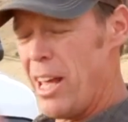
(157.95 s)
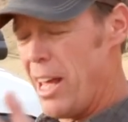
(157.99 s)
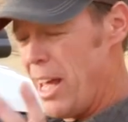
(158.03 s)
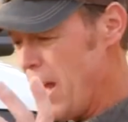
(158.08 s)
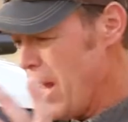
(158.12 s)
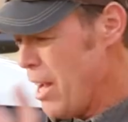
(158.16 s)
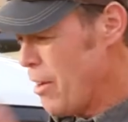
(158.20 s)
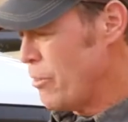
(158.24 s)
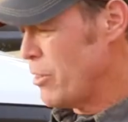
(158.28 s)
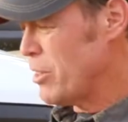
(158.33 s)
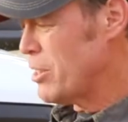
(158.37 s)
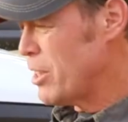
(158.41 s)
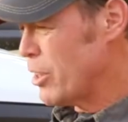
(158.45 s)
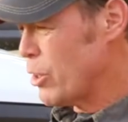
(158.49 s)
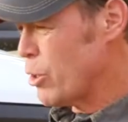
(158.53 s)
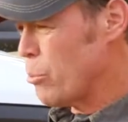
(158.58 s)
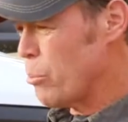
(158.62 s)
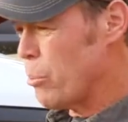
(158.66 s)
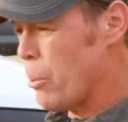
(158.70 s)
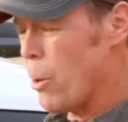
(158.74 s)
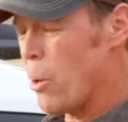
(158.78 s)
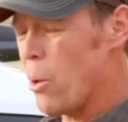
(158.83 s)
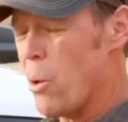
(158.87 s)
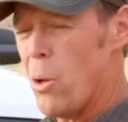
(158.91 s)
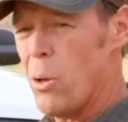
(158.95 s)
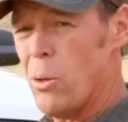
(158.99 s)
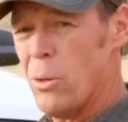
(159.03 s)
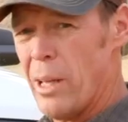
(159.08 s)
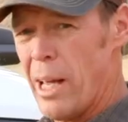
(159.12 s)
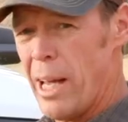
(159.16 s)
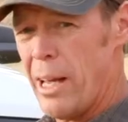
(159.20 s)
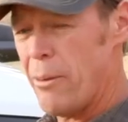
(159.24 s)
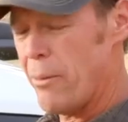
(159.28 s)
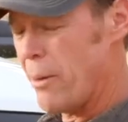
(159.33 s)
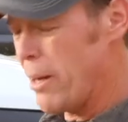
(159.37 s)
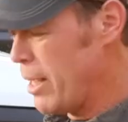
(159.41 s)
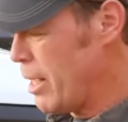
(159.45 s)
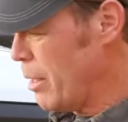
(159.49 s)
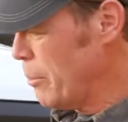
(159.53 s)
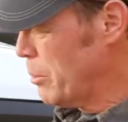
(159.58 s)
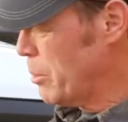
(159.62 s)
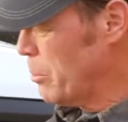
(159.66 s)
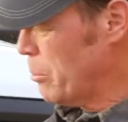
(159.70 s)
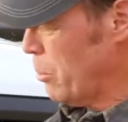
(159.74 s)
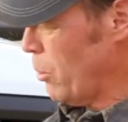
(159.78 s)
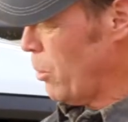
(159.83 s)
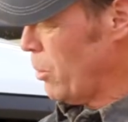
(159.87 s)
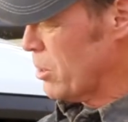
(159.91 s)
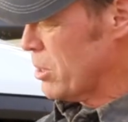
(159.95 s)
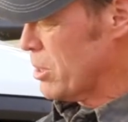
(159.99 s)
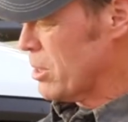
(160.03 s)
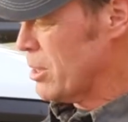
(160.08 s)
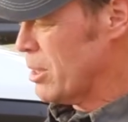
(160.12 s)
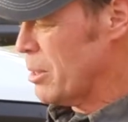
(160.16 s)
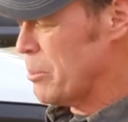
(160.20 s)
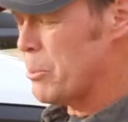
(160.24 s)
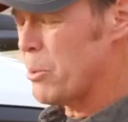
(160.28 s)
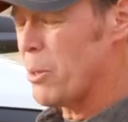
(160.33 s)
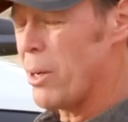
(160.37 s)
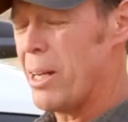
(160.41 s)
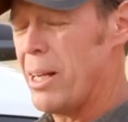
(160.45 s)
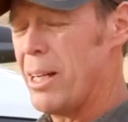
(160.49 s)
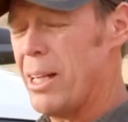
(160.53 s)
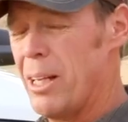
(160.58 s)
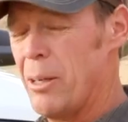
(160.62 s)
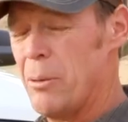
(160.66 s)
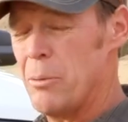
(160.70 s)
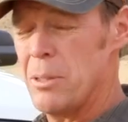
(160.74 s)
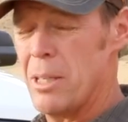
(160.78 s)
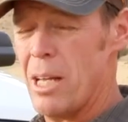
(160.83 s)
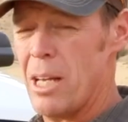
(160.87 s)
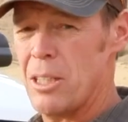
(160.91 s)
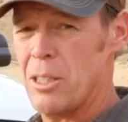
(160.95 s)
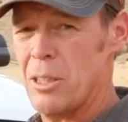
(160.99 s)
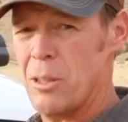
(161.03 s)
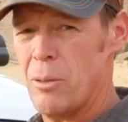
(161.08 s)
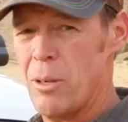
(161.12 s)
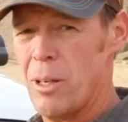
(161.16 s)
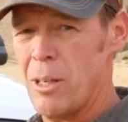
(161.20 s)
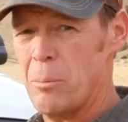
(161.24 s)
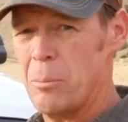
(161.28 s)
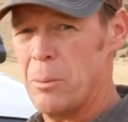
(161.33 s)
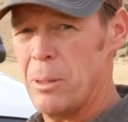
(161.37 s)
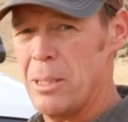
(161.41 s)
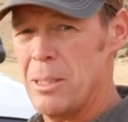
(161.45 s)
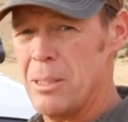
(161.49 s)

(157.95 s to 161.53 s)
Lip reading: Every single bolt hole lined right up. The bolts slipped right in. It was actually incredibly easy.